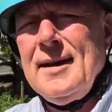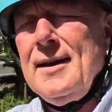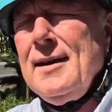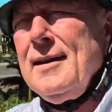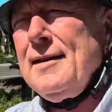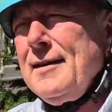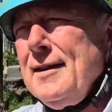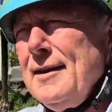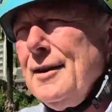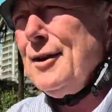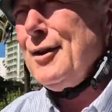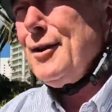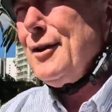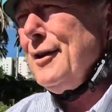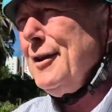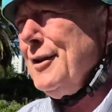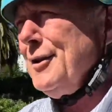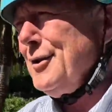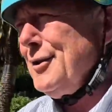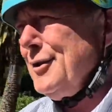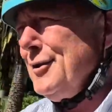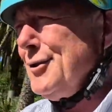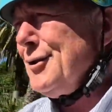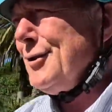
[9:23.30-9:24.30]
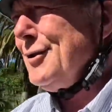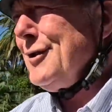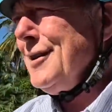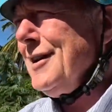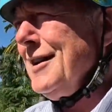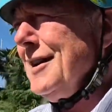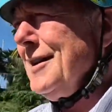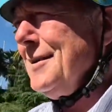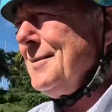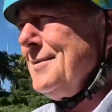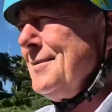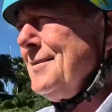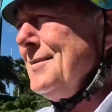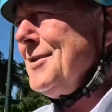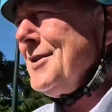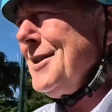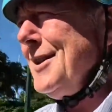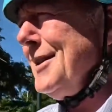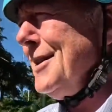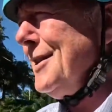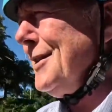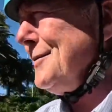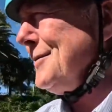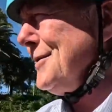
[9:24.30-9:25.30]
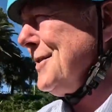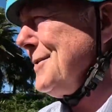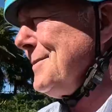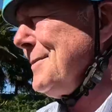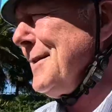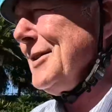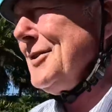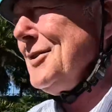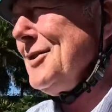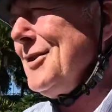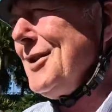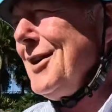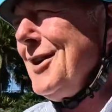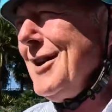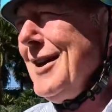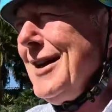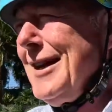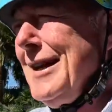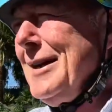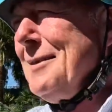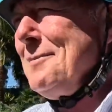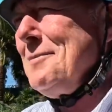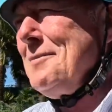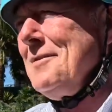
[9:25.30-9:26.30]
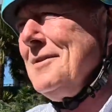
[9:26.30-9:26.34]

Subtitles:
they're not enjoying themselves as much as I am.